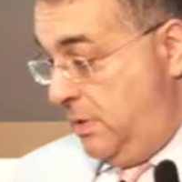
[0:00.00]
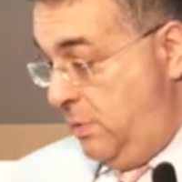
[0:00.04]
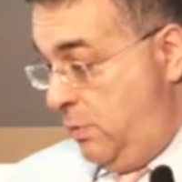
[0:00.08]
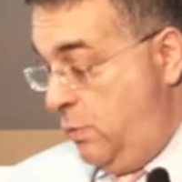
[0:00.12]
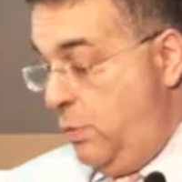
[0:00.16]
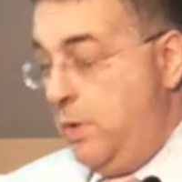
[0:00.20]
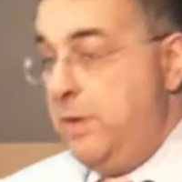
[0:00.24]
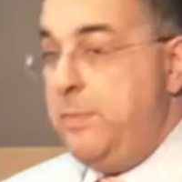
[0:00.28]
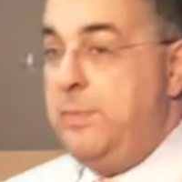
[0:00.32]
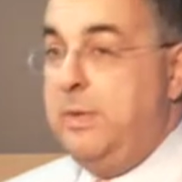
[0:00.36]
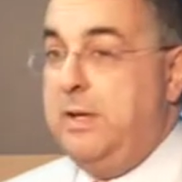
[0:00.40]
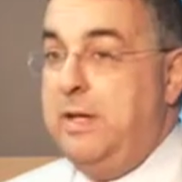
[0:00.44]

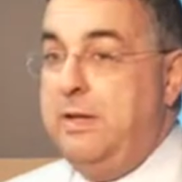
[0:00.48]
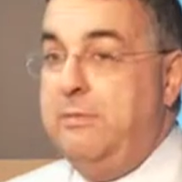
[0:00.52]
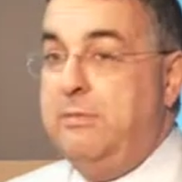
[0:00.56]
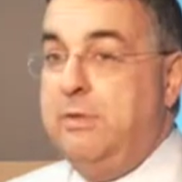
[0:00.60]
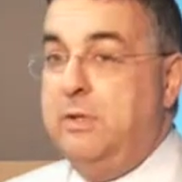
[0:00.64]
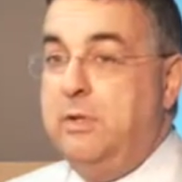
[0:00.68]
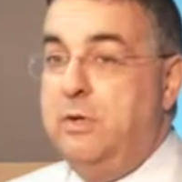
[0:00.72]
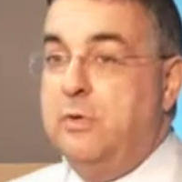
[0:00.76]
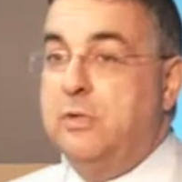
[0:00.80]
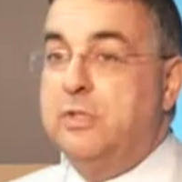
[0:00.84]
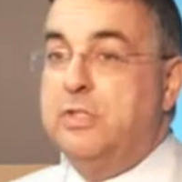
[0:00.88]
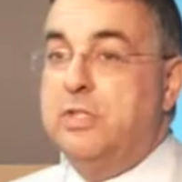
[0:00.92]
We believe the
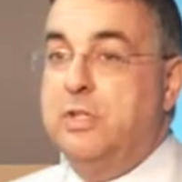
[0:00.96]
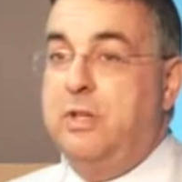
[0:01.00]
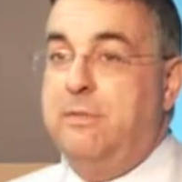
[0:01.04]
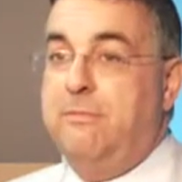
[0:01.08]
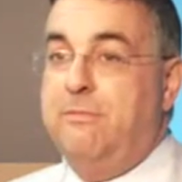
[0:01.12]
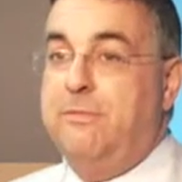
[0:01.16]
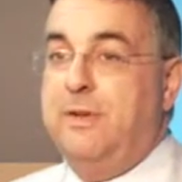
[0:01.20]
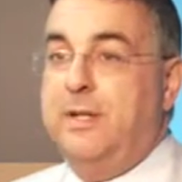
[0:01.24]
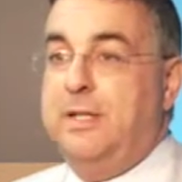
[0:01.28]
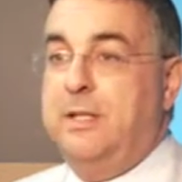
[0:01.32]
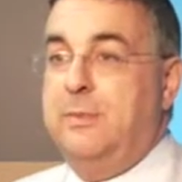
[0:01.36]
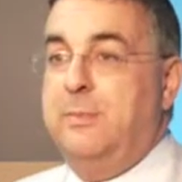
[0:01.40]
long-term
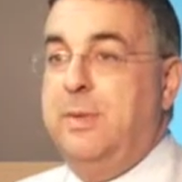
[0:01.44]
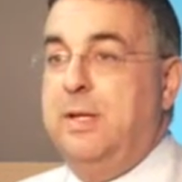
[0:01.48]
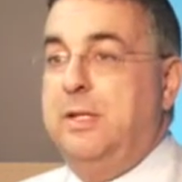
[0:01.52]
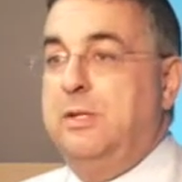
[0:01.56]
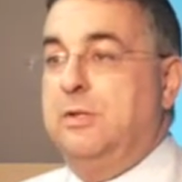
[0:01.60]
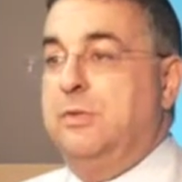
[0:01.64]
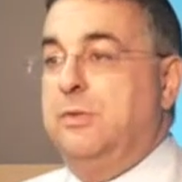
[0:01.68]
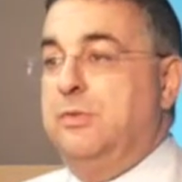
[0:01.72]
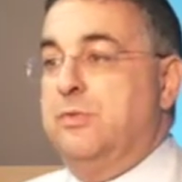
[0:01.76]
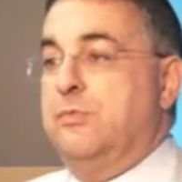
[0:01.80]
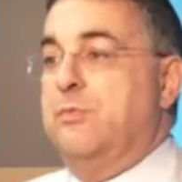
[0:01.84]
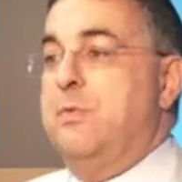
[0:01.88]

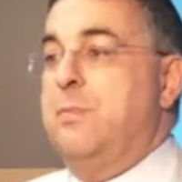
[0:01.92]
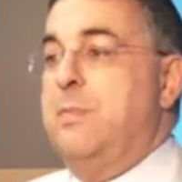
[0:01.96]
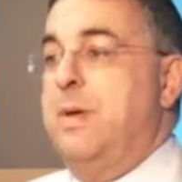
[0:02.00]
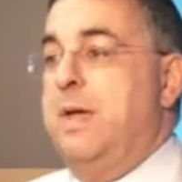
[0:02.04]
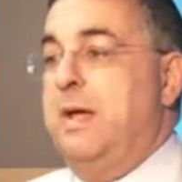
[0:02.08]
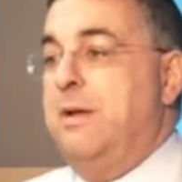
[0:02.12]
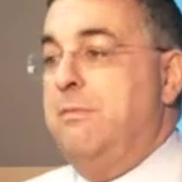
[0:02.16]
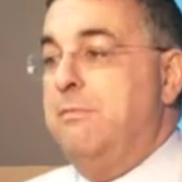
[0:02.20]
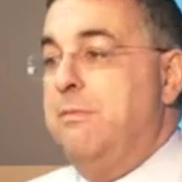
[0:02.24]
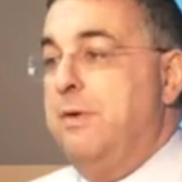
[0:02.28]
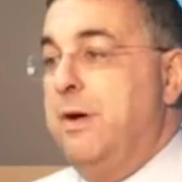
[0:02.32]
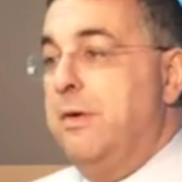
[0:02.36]
fundamentals
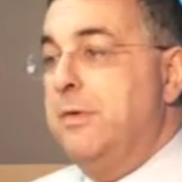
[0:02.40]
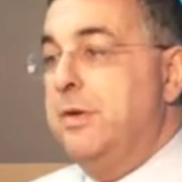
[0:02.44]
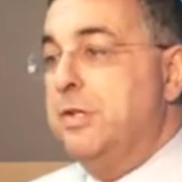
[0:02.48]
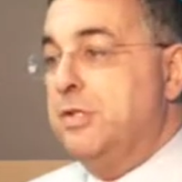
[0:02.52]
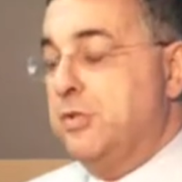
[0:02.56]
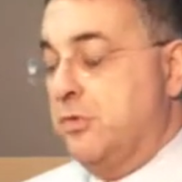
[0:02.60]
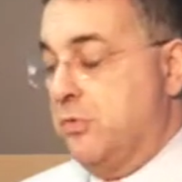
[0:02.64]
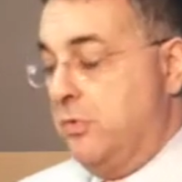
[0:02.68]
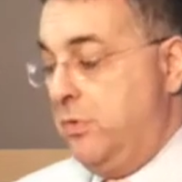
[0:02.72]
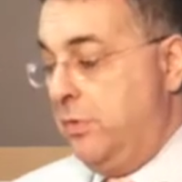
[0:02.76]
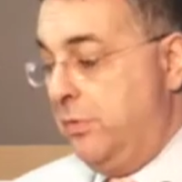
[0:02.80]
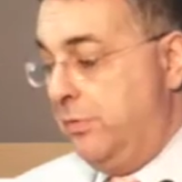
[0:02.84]
remain very
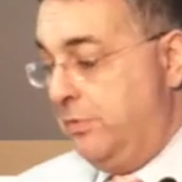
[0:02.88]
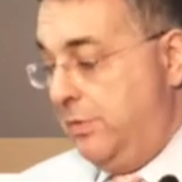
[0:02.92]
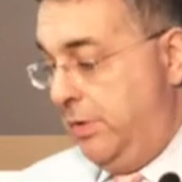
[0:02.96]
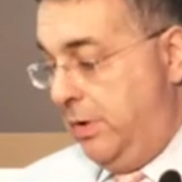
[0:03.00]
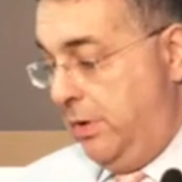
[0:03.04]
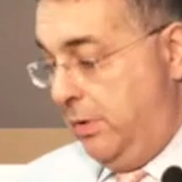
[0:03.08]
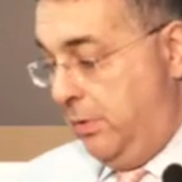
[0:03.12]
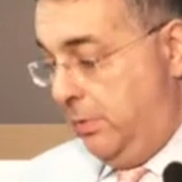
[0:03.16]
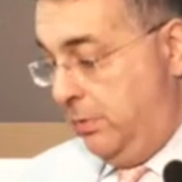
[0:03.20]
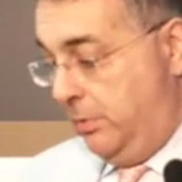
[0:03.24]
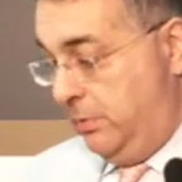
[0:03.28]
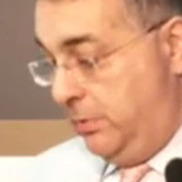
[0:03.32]
strong for
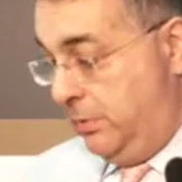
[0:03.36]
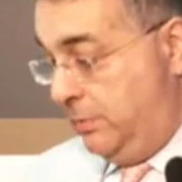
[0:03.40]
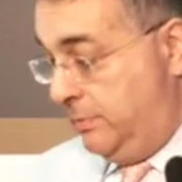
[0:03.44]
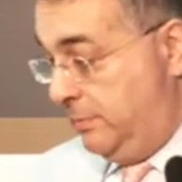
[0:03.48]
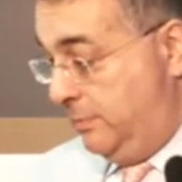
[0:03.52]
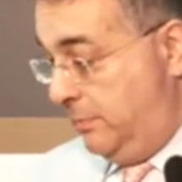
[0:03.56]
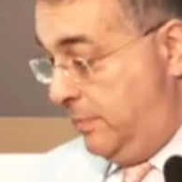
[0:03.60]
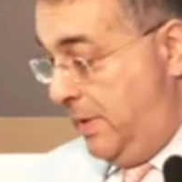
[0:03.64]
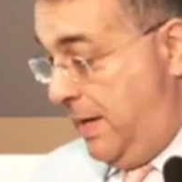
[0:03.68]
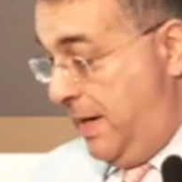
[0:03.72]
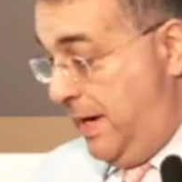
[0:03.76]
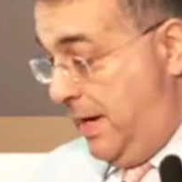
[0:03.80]
gold
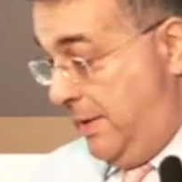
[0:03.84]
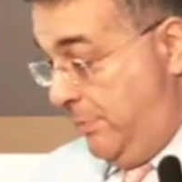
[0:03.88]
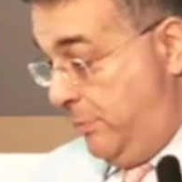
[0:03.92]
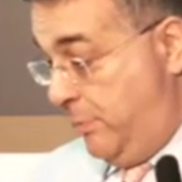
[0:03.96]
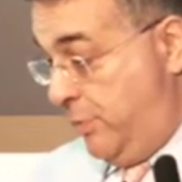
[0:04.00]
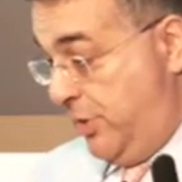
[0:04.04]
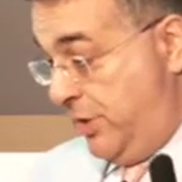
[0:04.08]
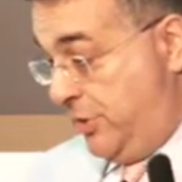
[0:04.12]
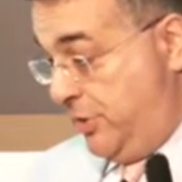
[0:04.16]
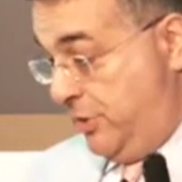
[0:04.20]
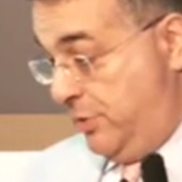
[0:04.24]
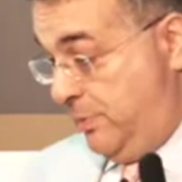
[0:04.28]
and
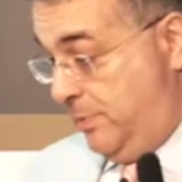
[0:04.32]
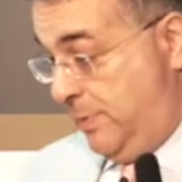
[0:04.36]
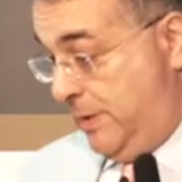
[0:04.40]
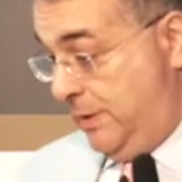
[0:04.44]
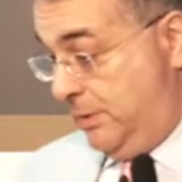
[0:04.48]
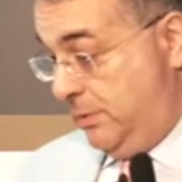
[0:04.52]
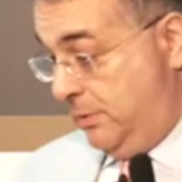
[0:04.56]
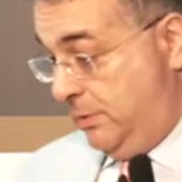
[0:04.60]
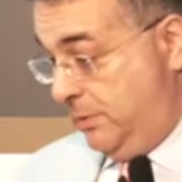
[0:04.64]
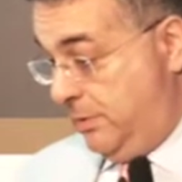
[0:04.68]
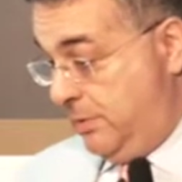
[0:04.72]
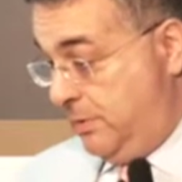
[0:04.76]
precious
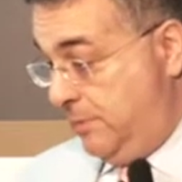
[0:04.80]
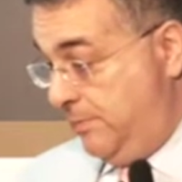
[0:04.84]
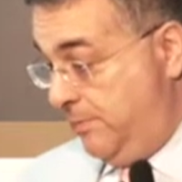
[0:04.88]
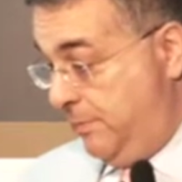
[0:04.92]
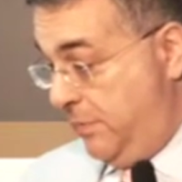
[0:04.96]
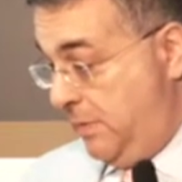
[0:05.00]
metals.